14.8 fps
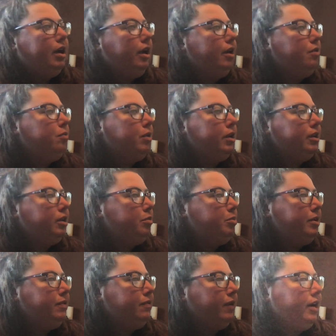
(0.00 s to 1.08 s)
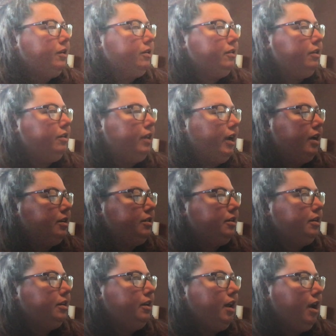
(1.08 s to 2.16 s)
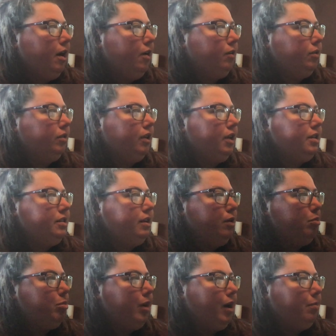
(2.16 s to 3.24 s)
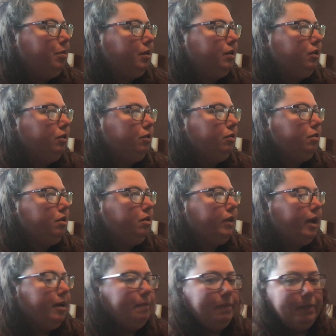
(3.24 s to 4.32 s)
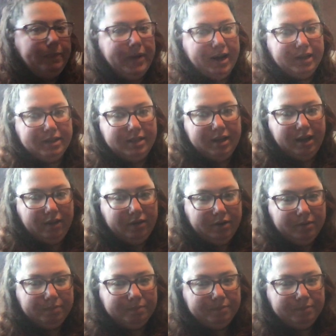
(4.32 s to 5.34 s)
And what could be finer than that? Now, let's help Papa glue the lamp back together.